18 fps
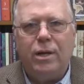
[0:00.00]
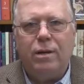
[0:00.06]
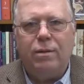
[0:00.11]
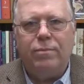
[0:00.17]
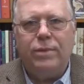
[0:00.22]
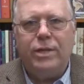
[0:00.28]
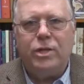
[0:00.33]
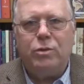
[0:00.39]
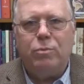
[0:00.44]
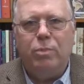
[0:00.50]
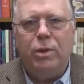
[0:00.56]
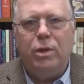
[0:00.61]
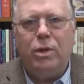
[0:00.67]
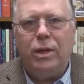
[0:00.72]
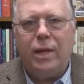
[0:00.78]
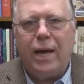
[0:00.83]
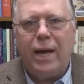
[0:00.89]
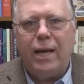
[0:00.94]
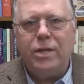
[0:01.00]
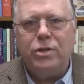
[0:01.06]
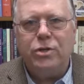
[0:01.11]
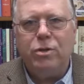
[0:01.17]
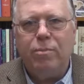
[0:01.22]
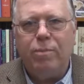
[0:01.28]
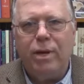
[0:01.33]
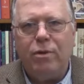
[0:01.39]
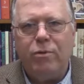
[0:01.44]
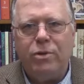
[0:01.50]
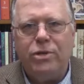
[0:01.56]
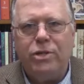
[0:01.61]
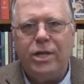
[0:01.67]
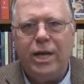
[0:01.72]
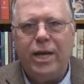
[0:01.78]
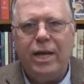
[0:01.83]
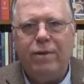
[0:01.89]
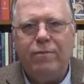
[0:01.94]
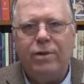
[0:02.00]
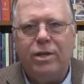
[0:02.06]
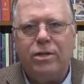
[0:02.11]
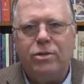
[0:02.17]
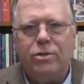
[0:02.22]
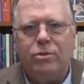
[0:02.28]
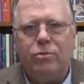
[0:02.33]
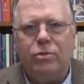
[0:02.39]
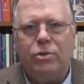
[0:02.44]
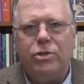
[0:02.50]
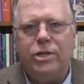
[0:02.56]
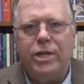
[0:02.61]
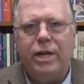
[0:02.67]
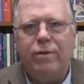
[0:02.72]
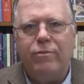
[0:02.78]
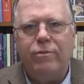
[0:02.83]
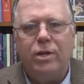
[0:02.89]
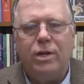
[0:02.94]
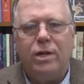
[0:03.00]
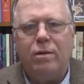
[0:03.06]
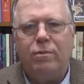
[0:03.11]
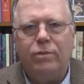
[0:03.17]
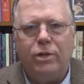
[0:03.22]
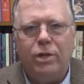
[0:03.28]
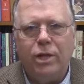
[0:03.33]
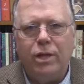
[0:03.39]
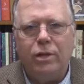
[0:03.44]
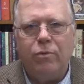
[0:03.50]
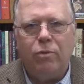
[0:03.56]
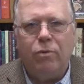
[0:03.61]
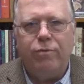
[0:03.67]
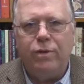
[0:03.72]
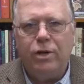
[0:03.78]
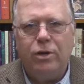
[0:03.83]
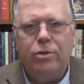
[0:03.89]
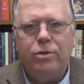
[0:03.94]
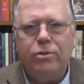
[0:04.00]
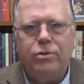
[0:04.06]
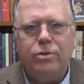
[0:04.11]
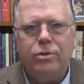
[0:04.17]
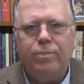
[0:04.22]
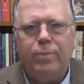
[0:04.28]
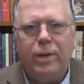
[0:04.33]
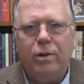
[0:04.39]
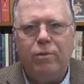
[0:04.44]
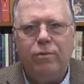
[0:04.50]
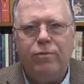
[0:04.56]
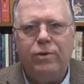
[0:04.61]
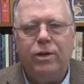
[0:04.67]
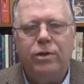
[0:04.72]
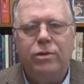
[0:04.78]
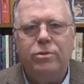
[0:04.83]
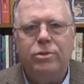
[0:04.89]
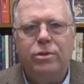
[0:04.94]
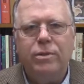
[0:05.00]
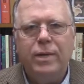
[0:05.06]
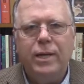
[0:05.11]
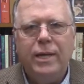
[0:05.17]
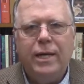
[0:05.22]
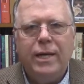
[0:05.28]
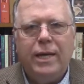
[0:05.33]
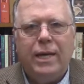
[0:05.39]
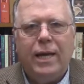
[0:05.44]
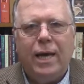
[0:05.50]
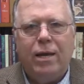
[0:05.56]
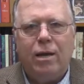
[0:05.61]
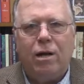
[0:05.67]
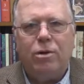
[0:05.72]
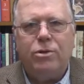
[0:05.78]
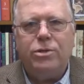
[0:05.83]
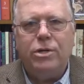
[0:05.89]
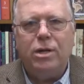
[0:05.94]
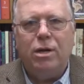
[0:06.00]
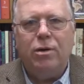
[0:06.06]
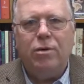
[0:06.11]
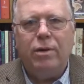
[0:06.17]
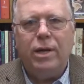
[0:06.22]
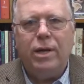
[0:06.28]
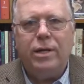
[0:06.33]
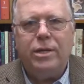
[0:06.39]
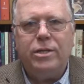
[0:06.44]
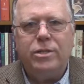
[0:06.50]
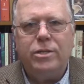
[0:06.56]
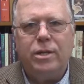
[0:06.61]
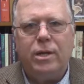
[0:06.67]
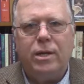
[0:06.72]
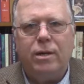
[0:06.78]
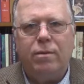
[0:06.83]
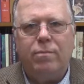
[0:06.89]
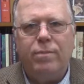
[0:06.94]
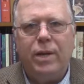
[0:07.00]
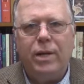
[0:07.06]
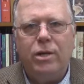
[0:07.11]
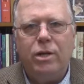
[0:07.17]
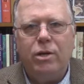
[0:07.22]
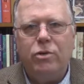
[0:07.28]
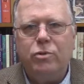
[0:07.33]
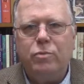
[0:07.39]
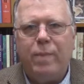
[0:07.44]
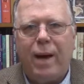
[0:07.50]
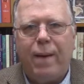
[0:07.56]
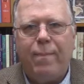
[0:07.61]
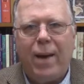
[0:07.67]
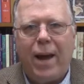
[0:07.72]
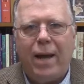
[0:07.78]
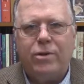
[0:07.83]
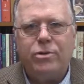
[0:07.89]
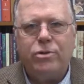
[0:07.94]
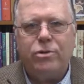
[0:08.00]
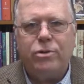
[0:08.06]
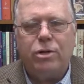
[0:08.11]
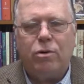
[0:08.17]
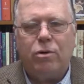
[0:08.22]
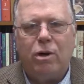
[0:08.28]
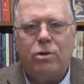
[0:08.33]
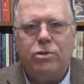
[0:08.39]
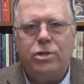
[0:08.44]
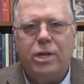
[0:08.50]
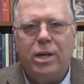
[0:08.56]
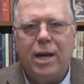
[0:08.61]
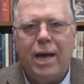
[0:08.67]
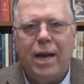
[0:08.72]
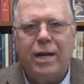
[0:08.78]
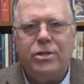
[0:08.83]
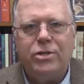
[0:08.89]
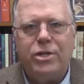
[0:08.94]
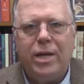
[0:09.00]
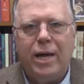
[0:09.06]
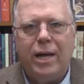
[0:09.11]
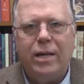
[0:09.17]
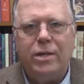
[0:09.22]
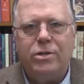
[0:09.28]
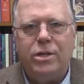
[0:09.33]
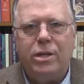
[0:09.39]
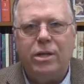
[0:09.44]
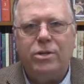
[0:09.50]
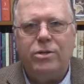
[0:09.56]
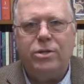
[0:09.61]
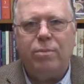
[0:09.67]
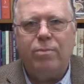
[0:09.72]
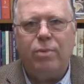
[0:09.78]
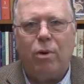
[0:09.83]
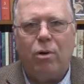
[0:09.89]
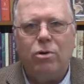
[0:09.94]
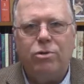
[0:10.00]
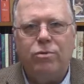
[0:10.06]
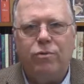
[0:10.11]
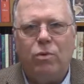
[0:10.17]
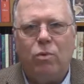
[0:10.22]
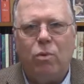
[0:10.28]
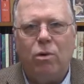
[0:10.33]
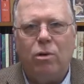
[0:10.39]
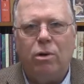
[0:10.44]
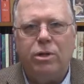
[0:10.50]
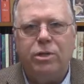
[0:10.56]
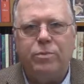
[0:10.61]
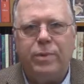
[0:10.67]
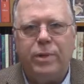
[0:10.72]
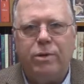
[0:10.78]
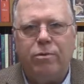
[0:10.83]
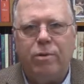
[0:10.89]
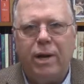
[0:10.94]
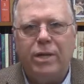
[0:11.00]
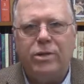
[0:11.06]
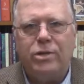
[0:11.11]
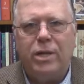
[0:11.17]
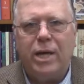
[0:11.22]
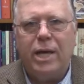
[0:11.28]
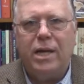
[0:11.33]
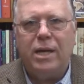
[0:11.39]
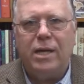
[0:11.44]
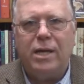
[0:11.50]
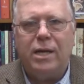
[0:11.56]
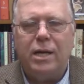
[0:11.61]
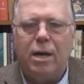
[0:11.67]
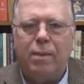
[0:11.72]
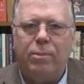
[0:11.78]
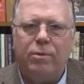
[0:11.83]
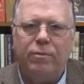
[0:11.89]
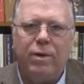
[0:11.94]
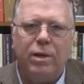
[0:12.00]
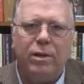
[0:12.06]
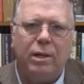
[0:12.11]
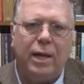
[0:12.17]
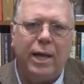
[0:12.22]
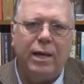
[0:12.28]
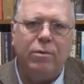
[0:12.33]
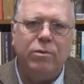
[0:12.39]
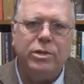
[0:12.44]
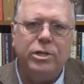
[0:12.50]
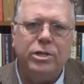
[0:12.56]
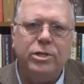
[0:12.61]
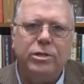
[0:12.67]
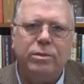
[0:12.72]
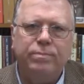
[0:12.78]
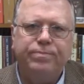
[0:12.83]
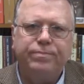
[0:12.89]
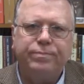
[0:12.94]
this book has been received. It's received good reviews, peer reviews, and also it has been used by pastors across the United States and in some parts of the world. It's been translated in a couple of other languages.